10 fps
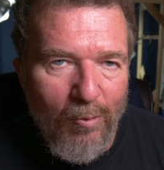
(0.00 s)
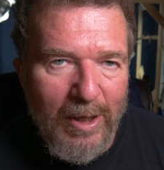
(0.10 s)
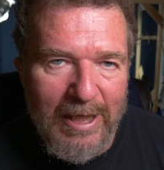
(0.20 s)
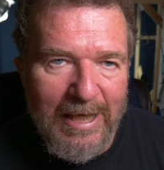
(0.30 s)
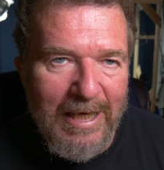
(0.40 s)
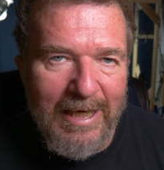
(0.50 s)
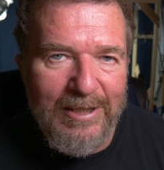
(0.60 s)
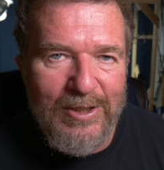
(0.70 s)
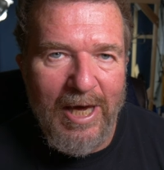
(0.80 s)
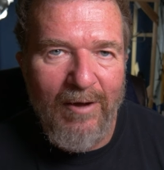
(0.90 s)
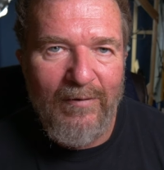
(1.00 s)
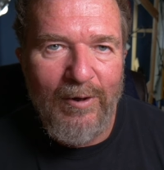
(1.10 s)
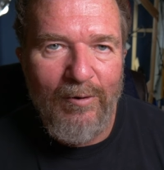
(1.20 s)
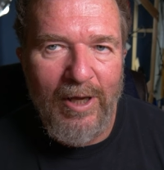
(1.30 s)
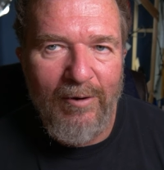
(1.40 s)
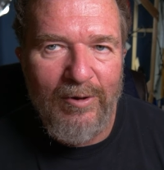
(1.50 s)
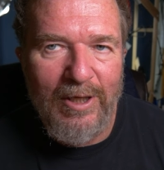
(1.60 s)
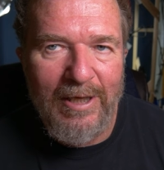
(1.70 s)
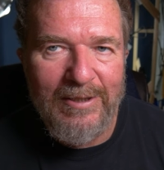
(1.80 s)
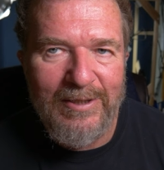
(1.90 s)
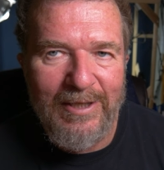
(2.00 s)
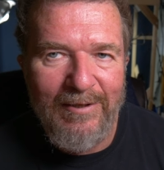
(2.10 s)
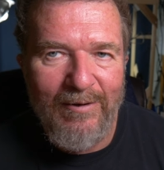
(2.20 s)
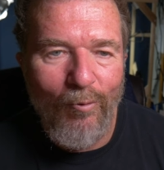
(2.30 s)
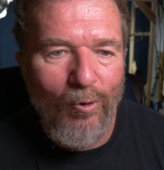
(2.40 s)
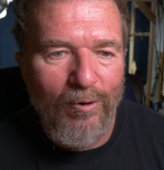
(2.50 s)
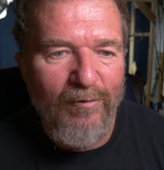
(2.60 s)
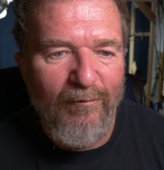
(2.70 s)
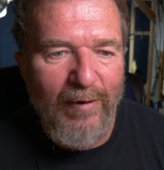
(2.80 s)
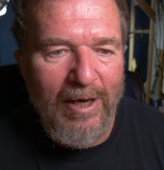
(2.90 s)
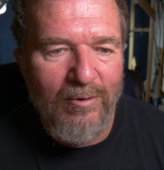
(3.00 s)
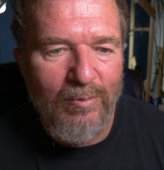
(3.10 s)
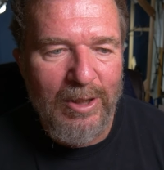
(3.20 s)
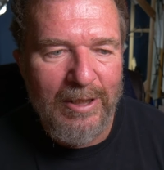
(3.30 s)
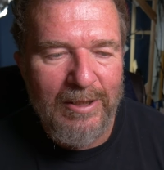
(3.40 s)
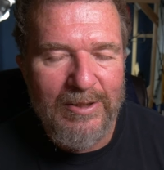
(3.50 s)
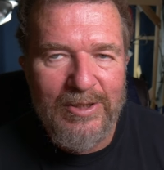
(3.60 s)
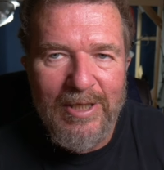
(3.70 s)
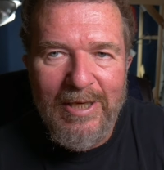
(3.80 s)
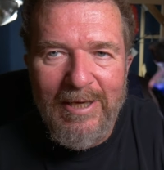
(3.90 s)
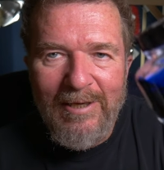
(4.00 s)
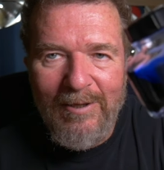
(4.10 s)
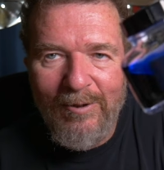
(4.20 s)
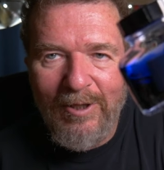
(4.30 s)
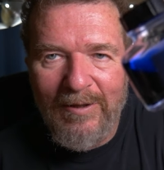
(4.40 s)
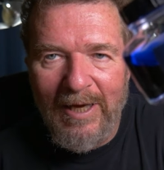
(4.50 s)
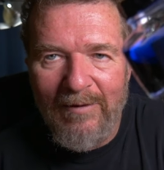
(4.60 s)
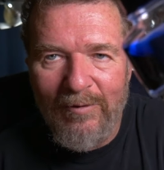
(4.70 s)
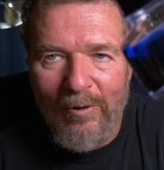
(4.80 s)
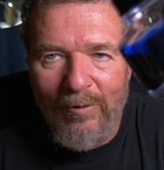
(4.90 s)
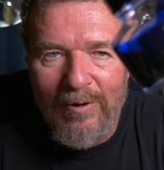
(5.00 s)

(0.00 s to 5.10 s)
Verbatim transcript: many inks out there nowadays in the world of fountain pens. Look at that though.